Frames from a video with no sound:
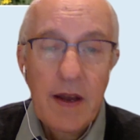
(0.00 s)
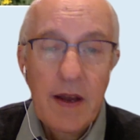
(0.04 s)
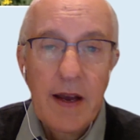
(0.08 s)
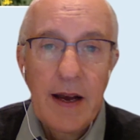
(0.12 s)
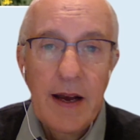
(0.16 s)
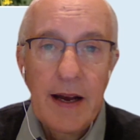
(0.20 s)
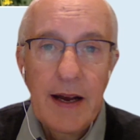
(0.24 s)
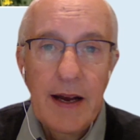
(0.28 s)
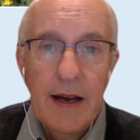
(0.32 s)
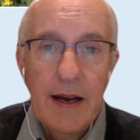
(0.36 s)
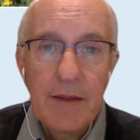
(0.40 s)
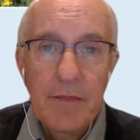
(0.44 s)

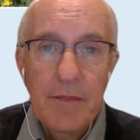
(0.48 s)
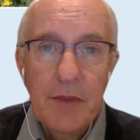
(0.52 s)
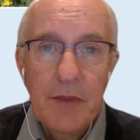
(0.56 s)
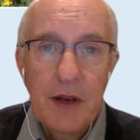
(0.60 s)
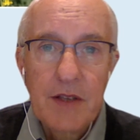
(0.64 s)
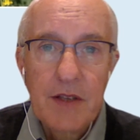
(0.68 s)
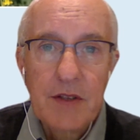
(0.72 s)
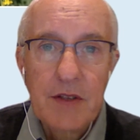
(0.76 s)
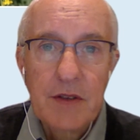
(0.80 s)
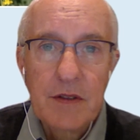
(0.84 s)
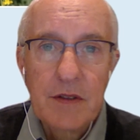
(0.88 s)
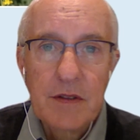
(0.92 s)

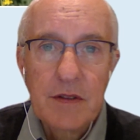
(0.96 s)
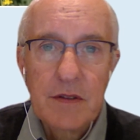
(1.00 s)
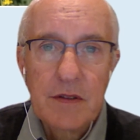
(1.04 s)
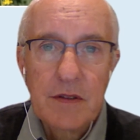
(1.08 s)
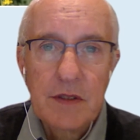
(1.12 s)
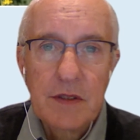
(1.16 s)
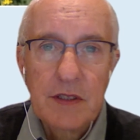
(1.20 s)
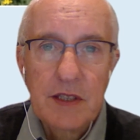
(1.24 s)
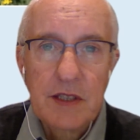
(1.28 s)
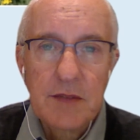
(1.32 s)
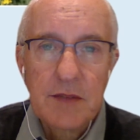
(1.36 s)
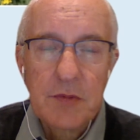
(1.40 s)
as a
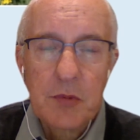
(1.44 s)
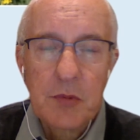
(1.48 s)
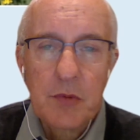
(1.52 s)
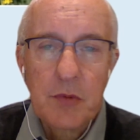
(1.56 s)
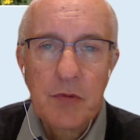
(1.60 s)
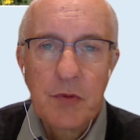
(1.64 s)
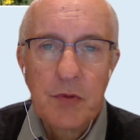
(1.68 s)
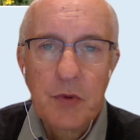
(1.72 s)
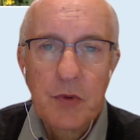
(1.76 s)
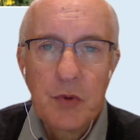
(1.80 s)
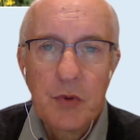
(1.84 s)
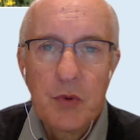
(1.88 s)
acceptable
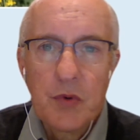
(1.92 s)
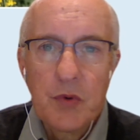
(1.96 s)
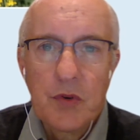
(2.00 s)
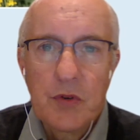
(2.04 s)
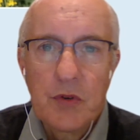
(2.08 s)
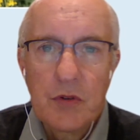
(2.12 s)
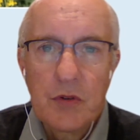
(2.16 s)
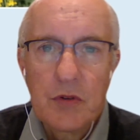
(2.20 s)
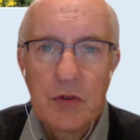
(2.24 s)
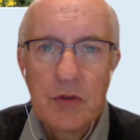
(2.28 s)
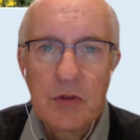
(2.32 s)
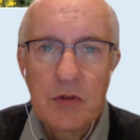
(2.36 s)

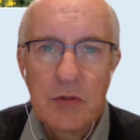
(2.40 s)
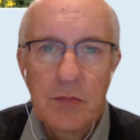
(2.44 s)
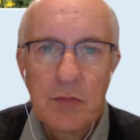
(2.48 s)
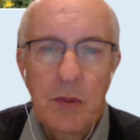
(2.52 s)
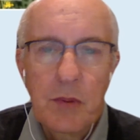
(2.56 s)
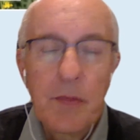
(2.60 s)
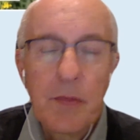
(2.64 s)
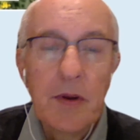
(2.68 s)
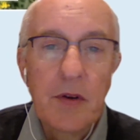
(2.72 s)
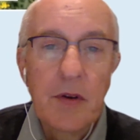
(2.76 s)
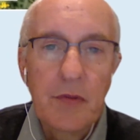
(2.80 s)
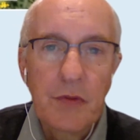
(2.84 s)
food or
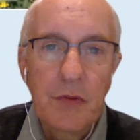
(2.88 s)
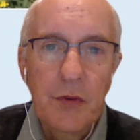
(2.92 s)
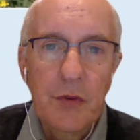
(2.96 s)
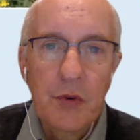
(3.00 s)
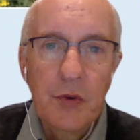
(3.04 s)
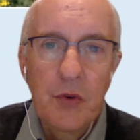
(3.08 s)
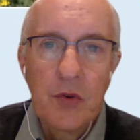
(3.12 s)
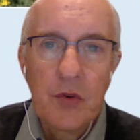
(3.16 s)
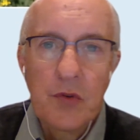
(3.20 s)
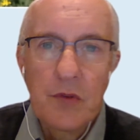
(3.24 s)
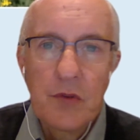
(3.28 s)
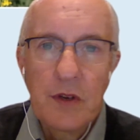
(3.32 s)
permitted
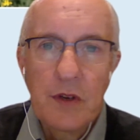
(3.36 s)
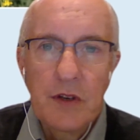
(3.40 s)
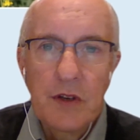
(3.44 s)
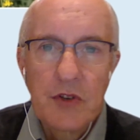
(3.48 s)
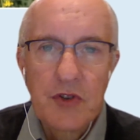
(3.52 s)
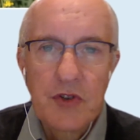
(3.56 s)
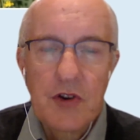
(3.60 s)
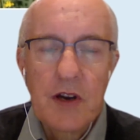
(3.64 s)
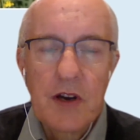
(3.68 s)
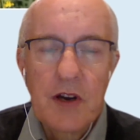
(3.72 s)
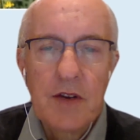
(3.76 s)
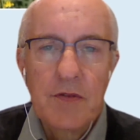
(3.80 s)
food in
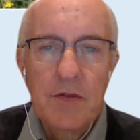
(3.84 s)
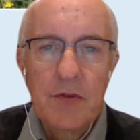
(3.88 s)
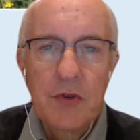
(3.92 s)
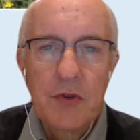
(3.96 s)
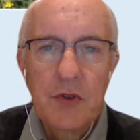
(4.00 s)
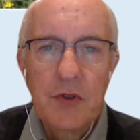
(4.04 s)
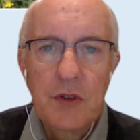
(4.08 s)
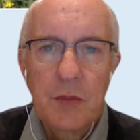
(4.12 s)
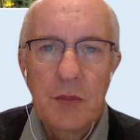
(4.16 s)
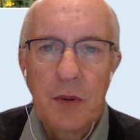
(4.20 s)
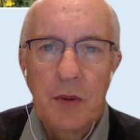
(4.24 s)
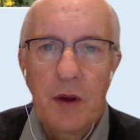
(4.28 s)
Australian
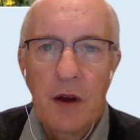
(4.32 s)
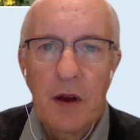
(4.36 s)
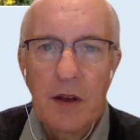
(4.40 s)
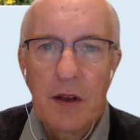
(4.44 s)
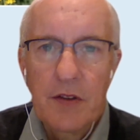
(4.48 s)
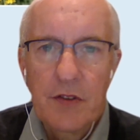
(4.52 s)
food supply.